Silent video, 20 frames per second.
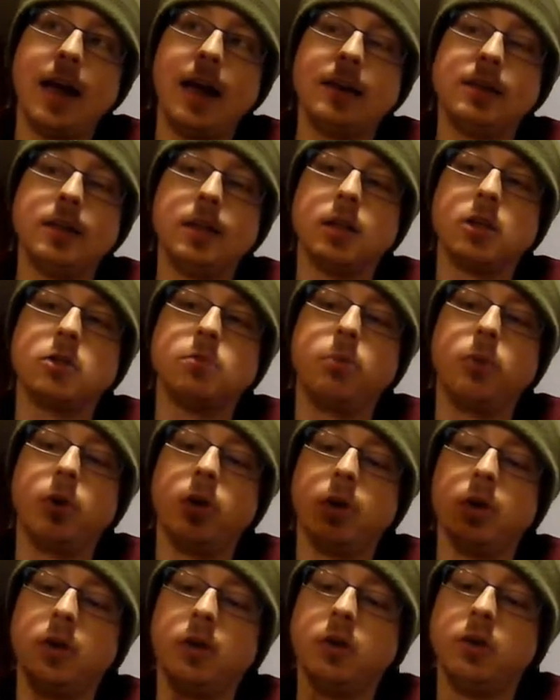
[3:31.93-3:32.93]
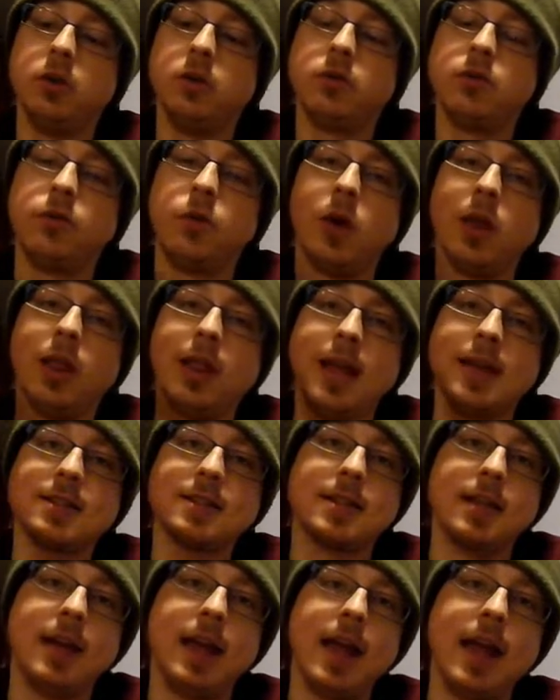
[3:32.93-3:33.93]
at Dick's Sporting Goods for
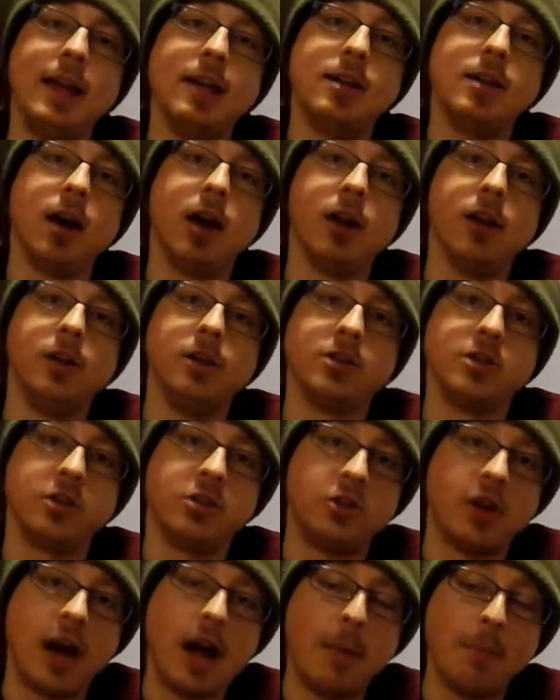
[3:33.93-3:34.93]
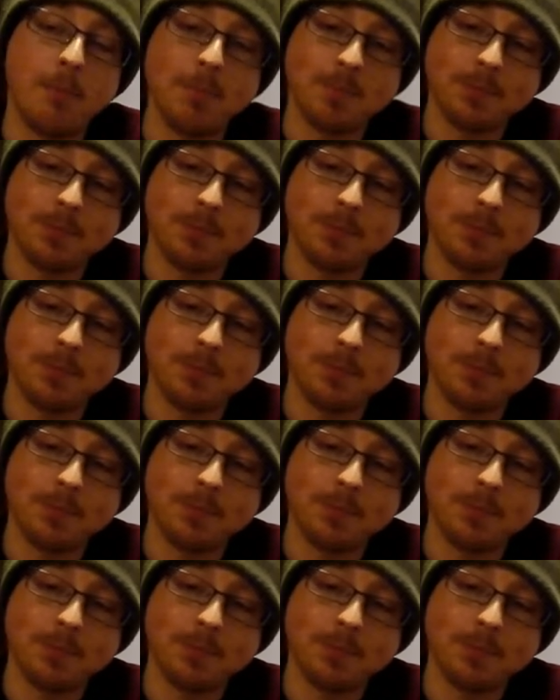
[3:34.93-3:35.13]
less than $8 a trap.